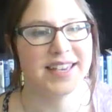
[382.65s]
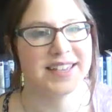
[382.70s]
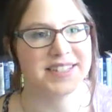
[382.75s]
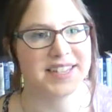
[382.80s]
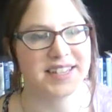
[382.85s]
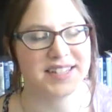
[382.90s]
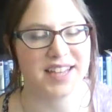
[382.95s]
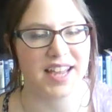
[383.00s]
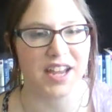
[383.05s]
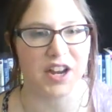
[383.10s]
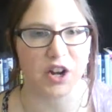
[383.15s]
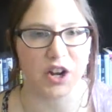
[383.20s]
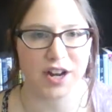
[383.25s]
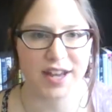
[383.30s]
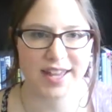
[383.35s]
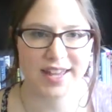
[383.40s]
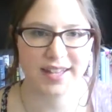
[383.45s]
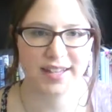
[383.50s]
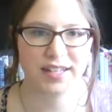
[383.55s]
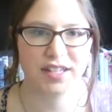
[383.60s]
They take her
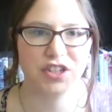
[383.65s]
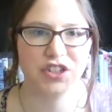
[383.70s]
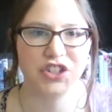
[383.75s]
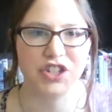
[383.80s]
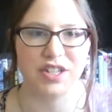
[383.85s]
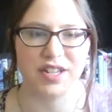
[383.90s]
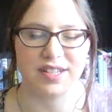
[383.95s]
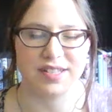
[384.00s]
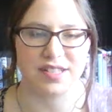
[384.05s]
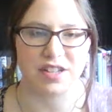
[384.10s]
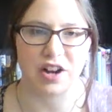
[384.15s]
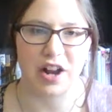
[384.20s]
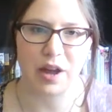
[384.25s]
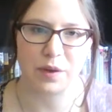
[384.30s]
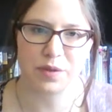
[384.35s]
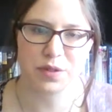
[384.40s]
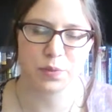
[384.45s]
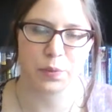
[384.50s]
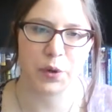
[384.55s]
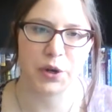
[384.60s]
in, she does their
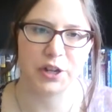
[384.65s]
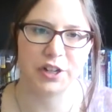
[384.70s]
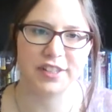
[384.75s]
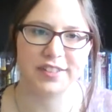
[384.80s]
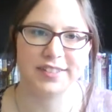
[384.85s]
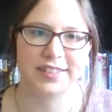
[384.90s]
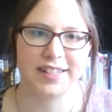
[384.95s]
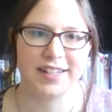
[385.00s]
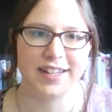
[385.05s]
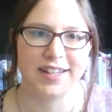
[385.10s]
housework.